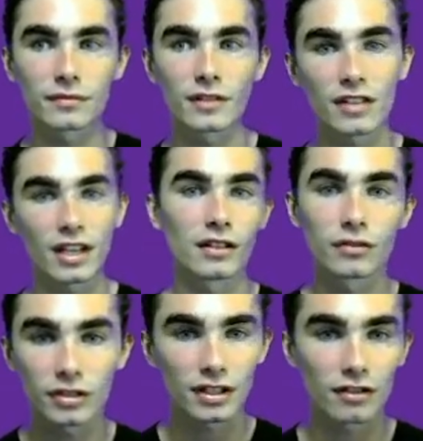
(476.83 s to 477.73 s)
send
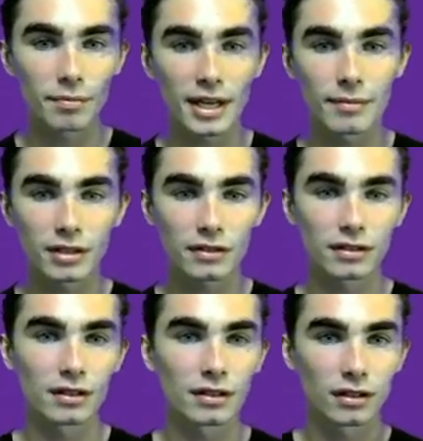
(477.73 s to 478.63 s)
and receive
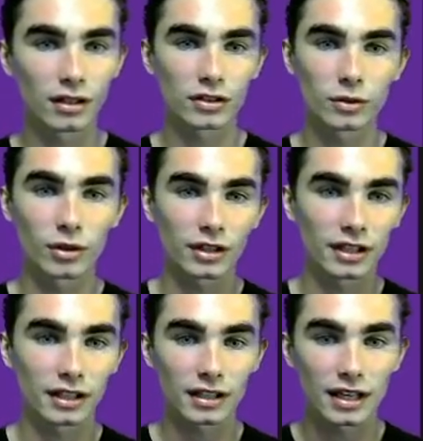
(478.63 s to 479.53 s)
payments, Nostr Wallet
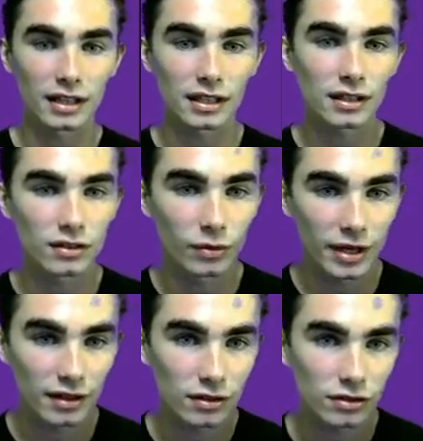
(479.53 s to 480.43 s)
Connect, I think, is the
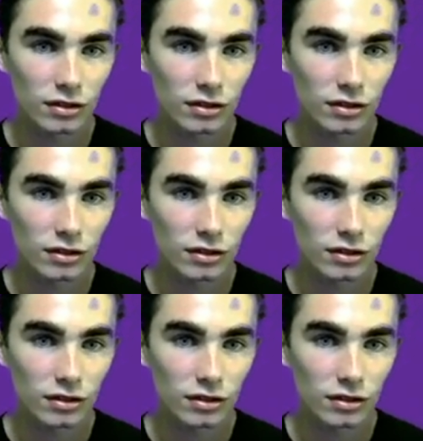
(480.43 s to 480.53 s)
way that you should